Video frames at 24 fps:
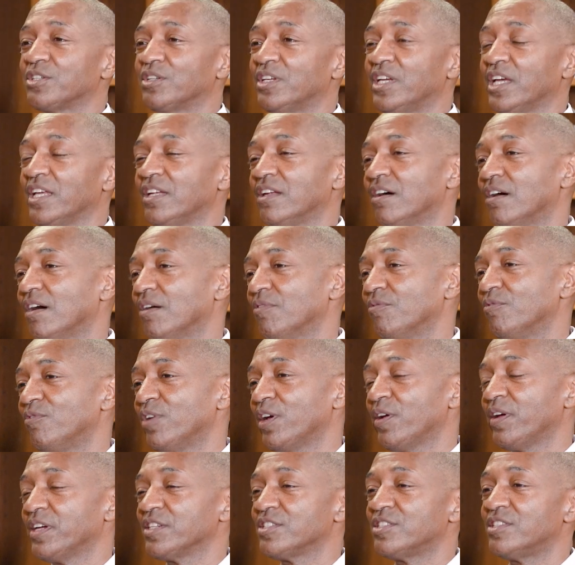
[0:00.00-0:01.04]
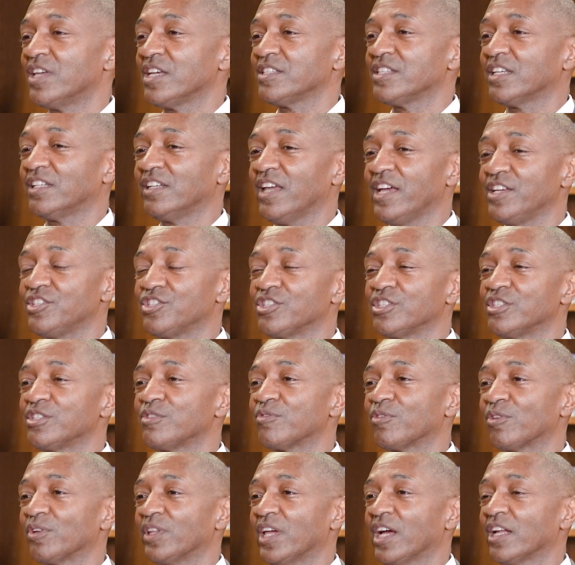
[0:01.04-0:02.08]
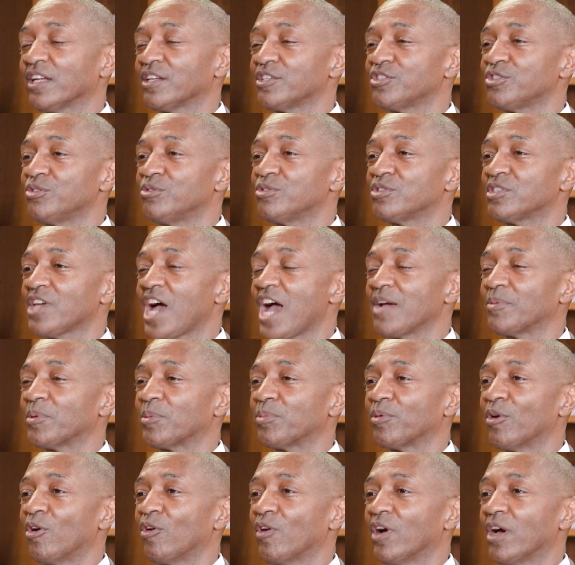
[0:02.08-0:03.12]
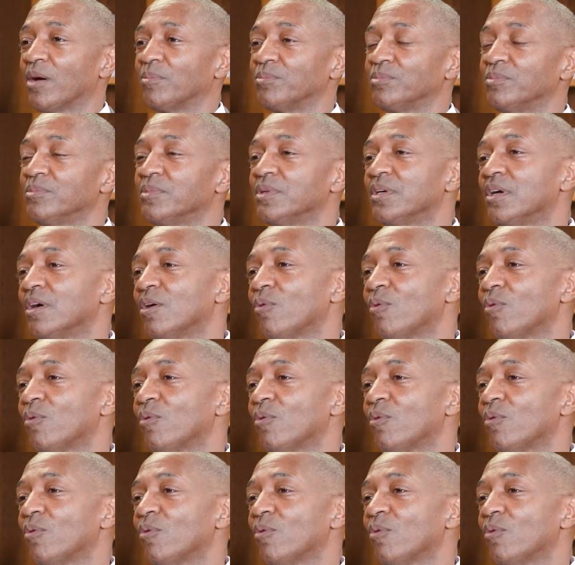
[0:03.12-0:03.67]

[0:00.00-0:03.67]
to get various designations for the LSU cyber program.